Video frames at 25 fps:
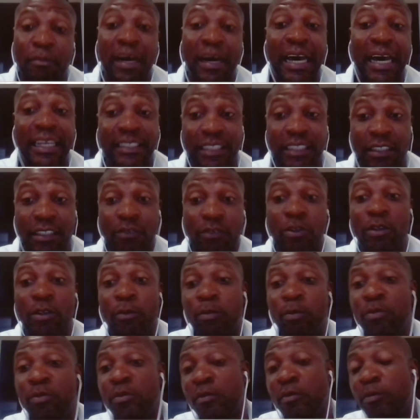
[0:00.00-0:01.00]
But it
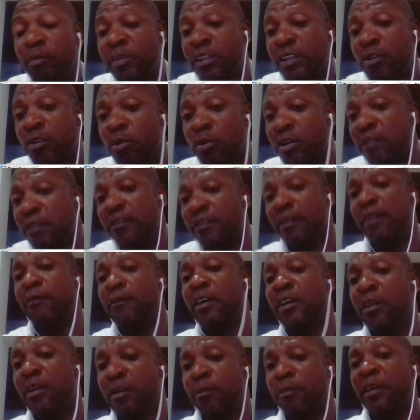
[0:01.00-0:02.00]

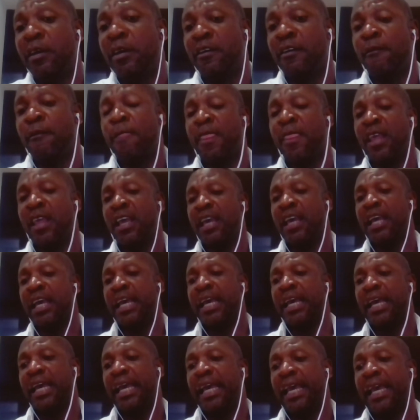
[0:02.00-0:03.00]
will be
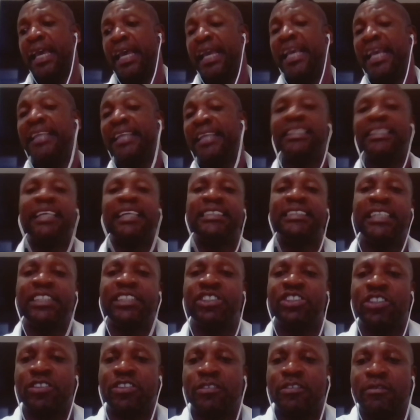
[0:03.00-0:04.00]
his
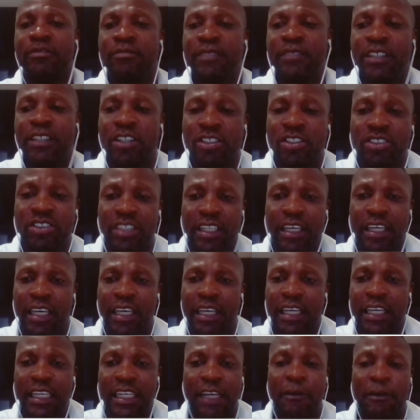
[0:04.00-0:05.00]
decision, because
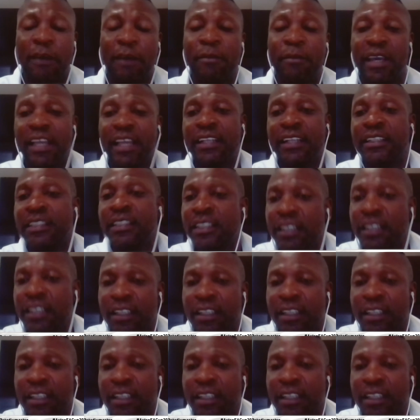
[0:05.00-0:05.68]
he never been